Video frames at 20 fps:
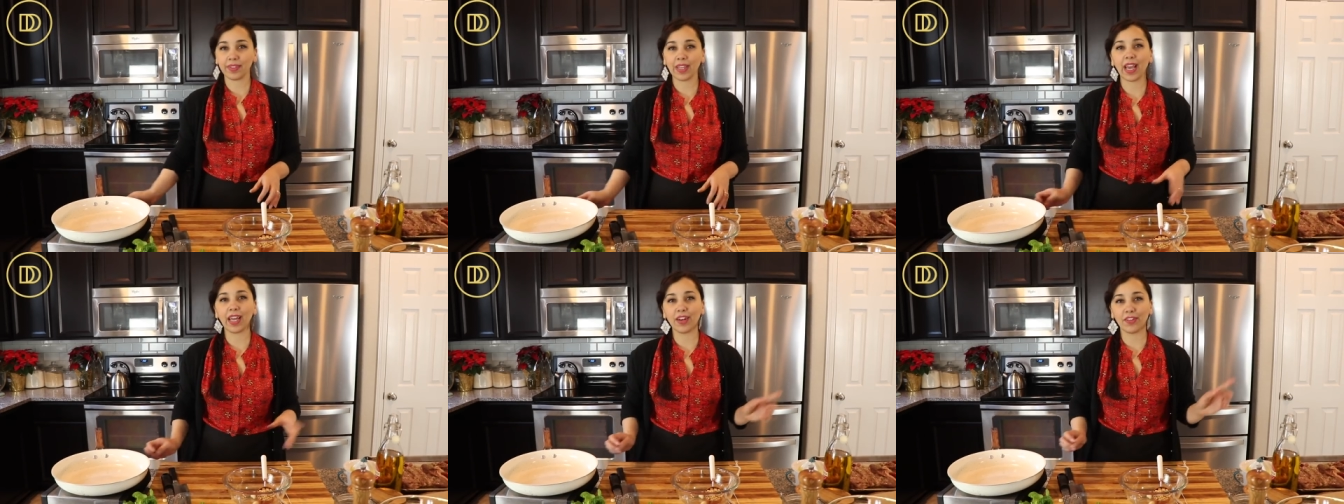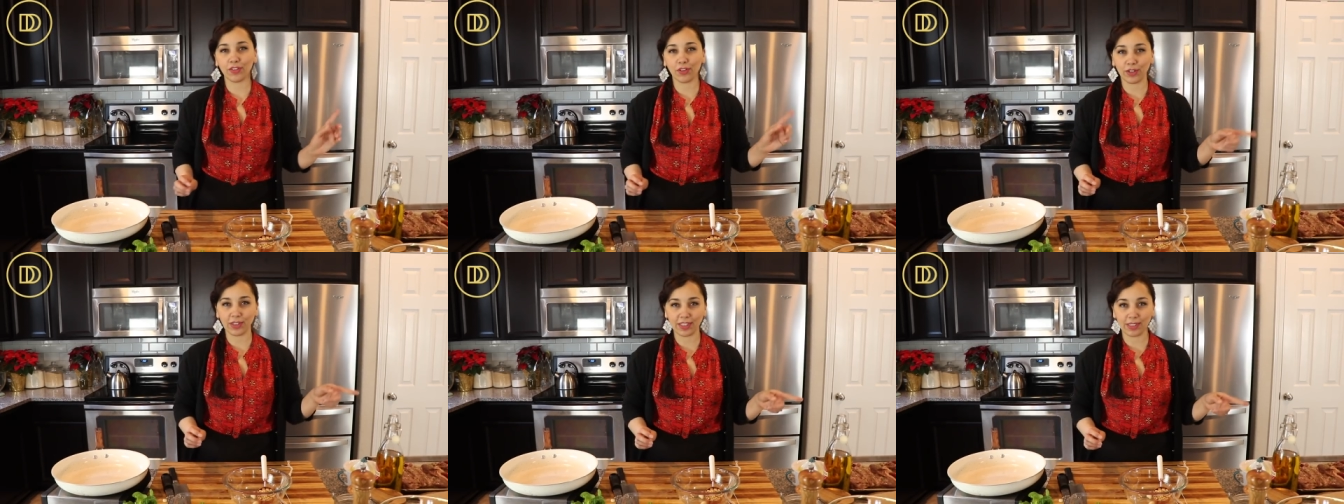And
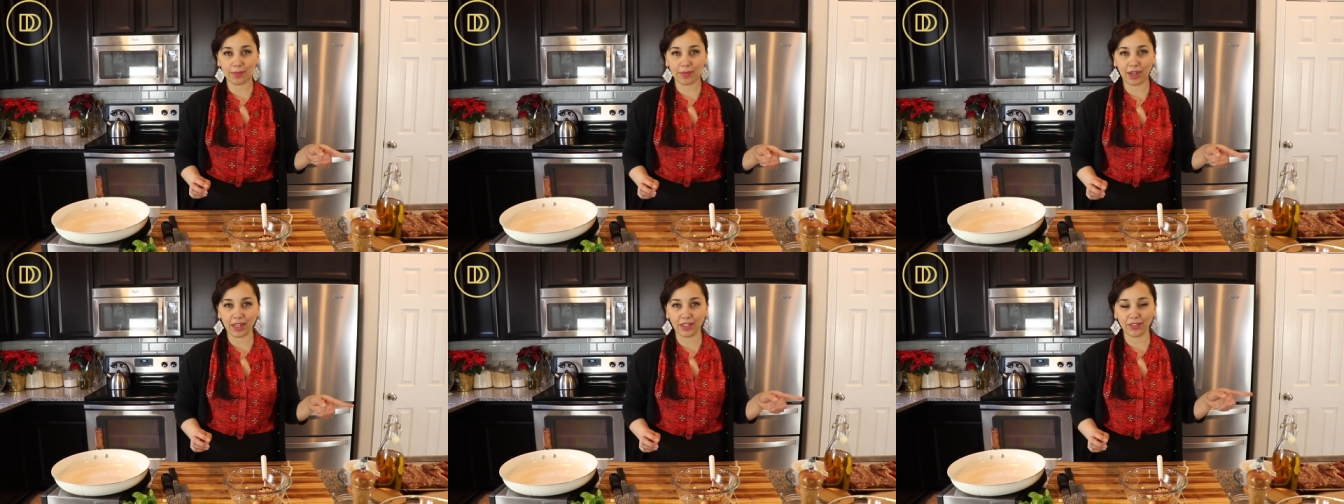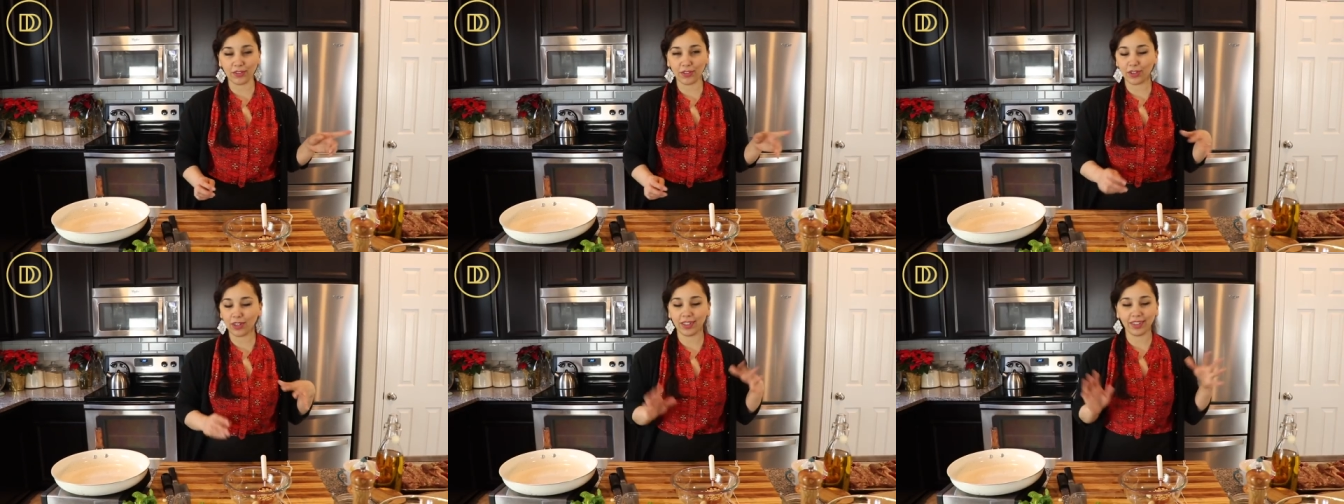of course some
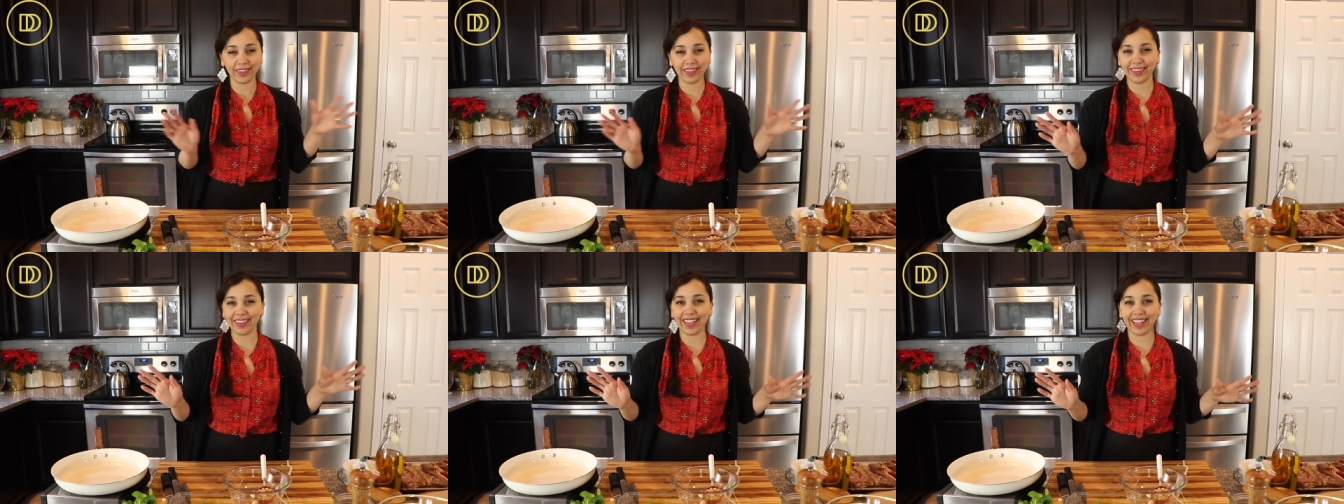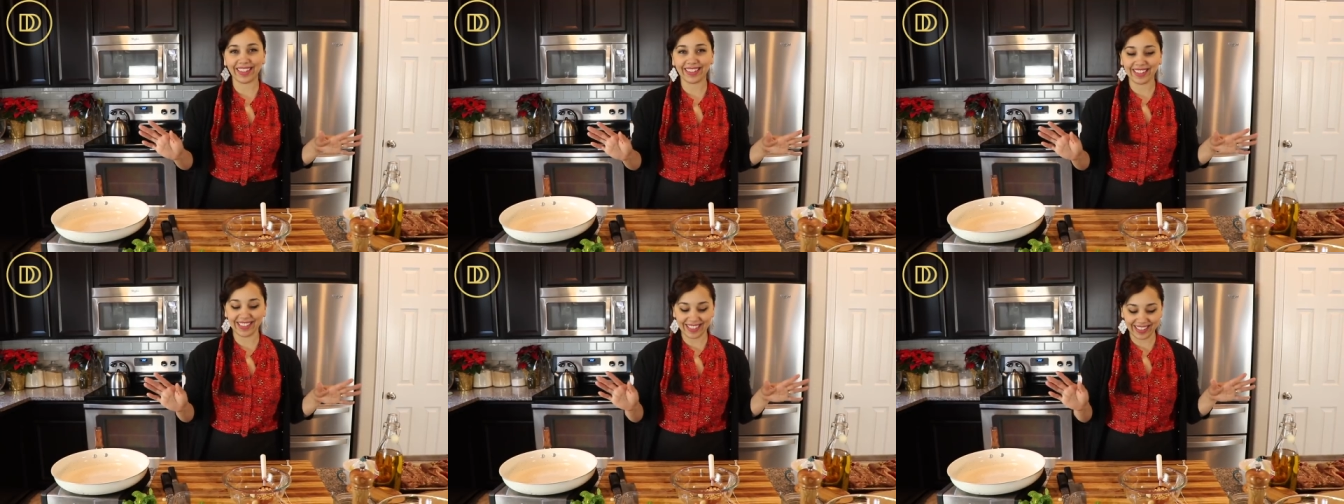olive oil,
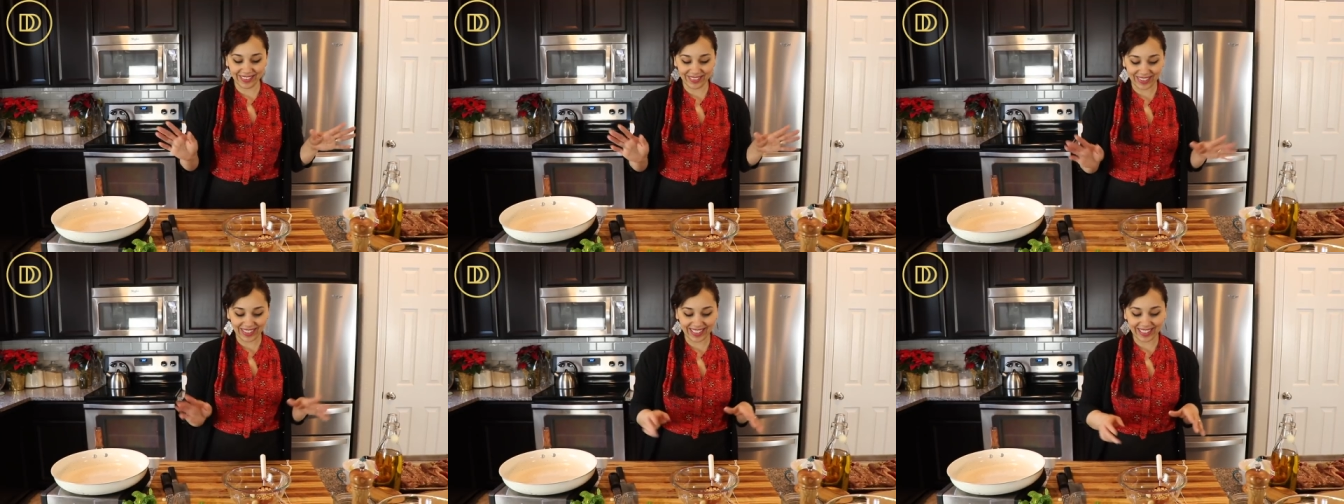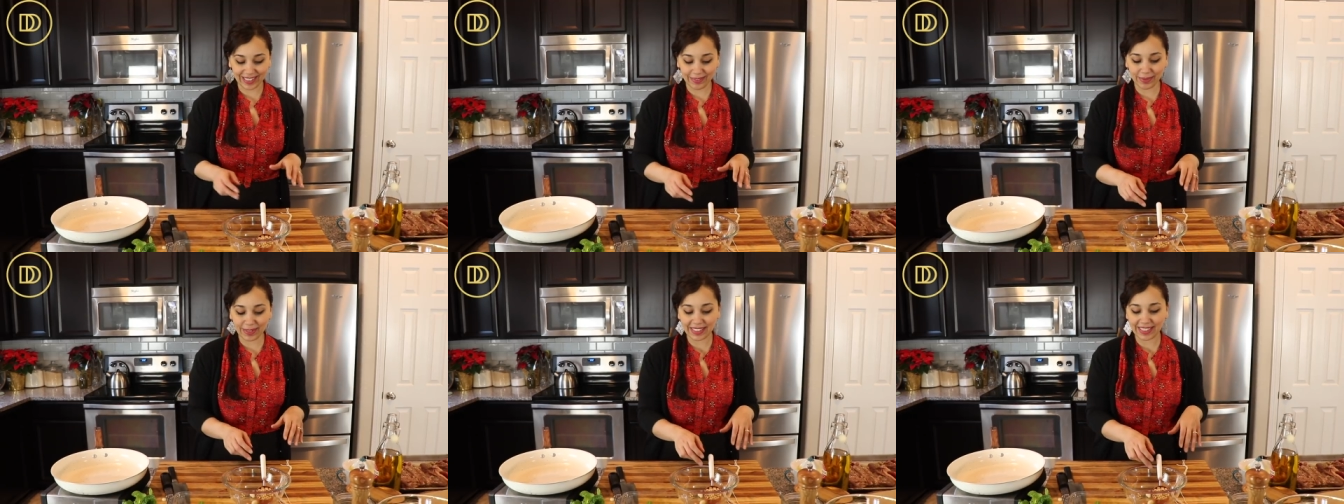that doesn't even
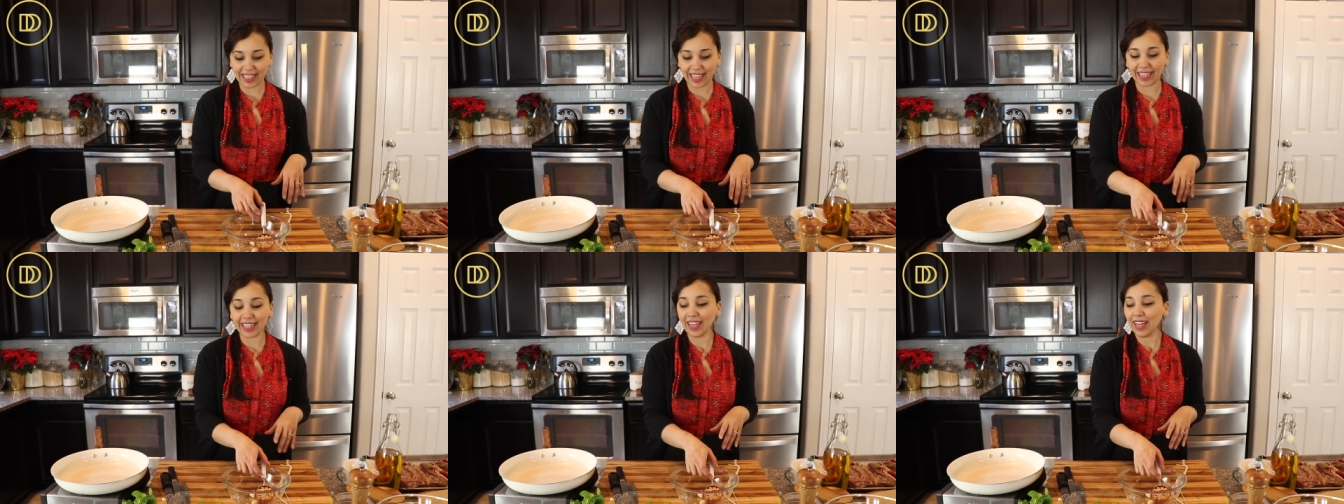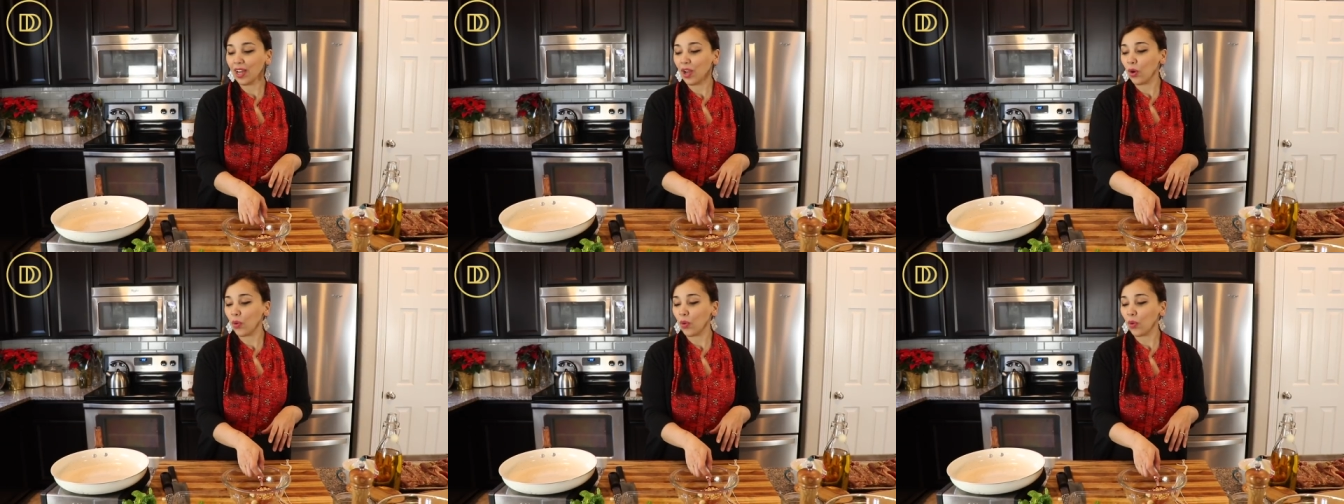need to be said.